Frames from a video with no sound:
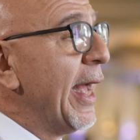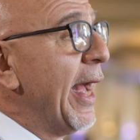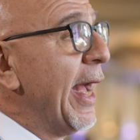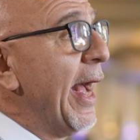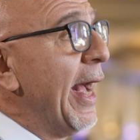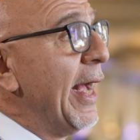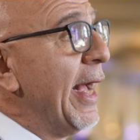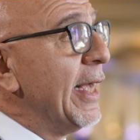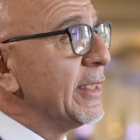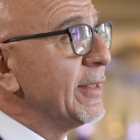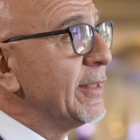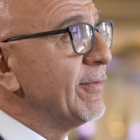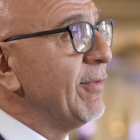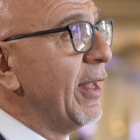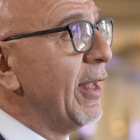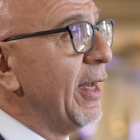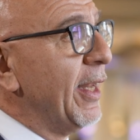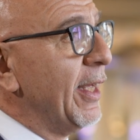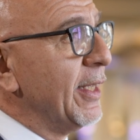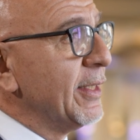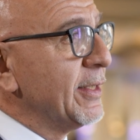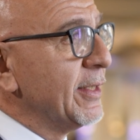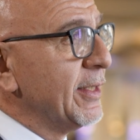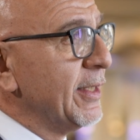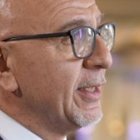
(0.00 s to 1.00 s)
as well
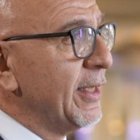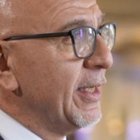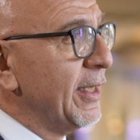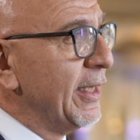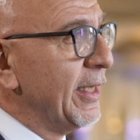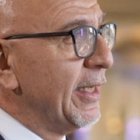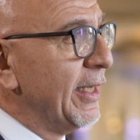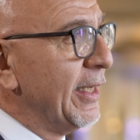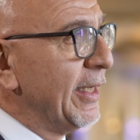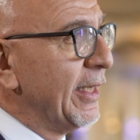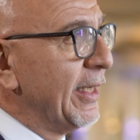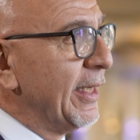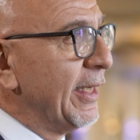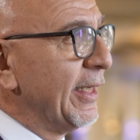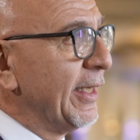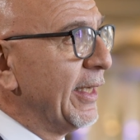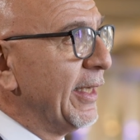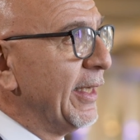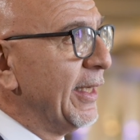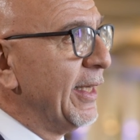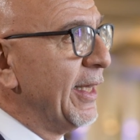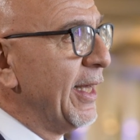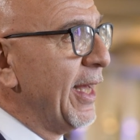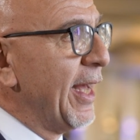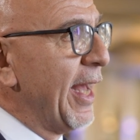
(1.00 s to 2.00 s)
as
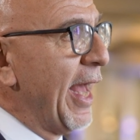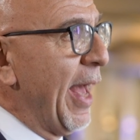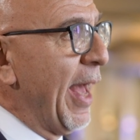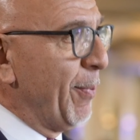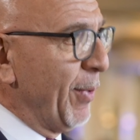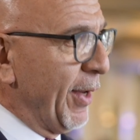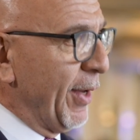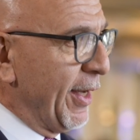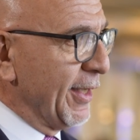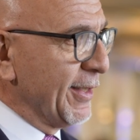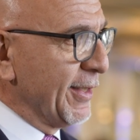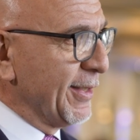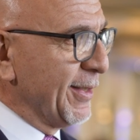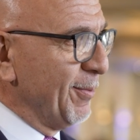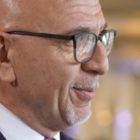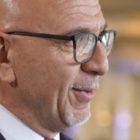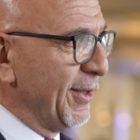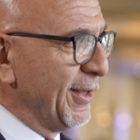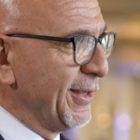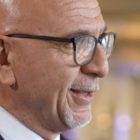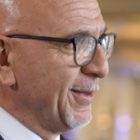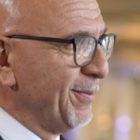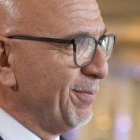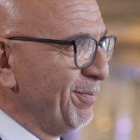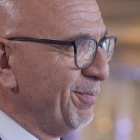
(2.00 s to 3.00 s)
happy
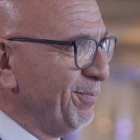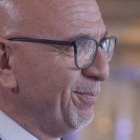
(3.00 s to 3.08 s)
customers.